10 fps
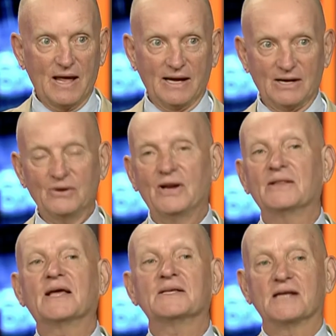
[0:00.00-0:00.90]

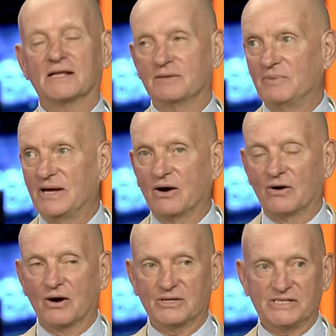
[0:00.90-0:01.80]
including things like the
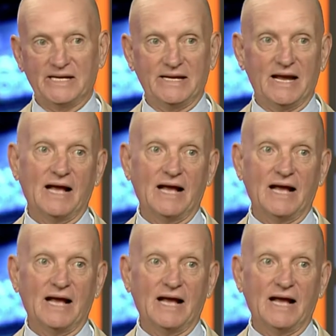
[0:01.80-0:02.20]
BRRD.